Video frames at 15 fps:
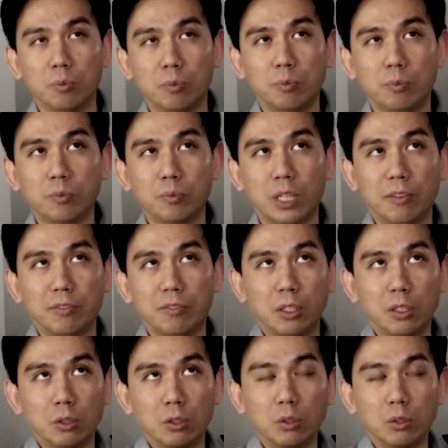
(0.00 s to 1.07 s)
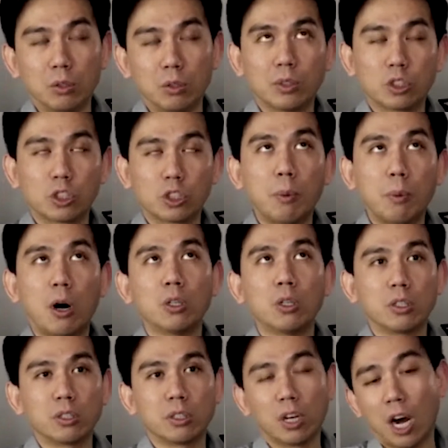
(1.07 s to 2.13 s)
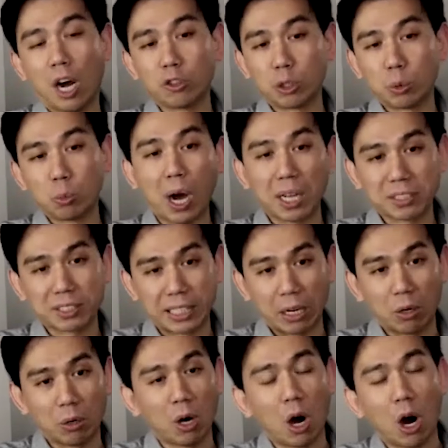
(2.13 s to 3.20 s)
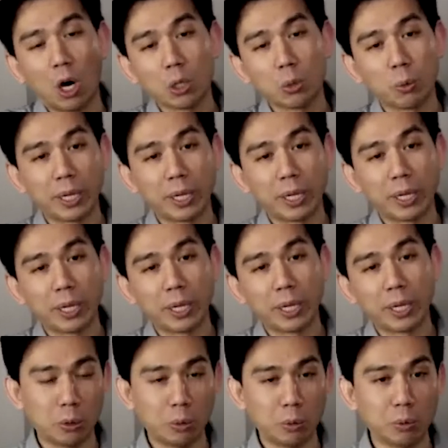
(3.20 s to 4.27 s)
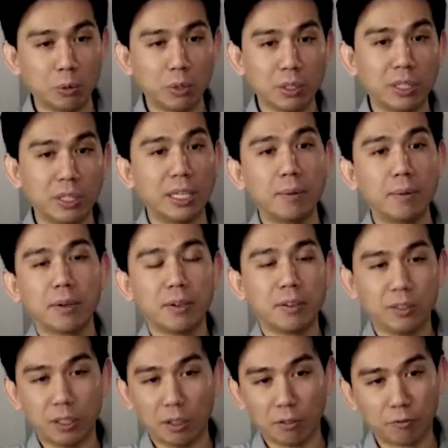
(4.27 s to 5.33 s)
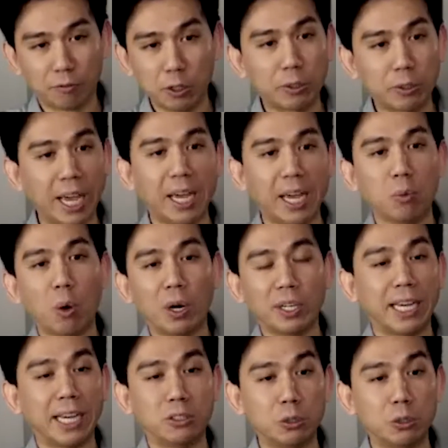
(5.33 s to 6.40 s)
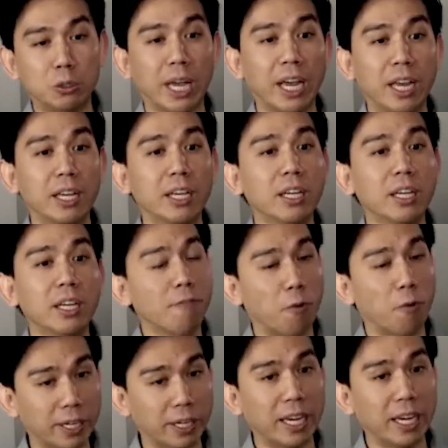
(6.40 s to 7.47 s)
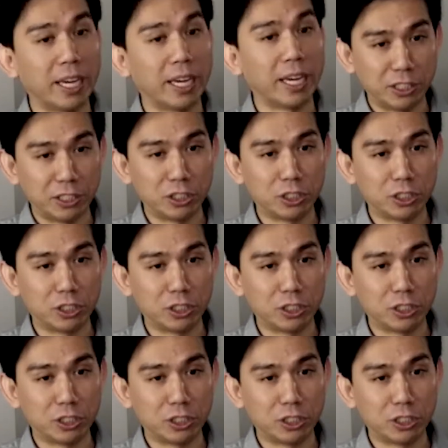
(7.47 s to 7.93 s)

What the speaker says: kind of the smaller 100-watt scale all the way up to the few K, 1K, 2K, 4K range.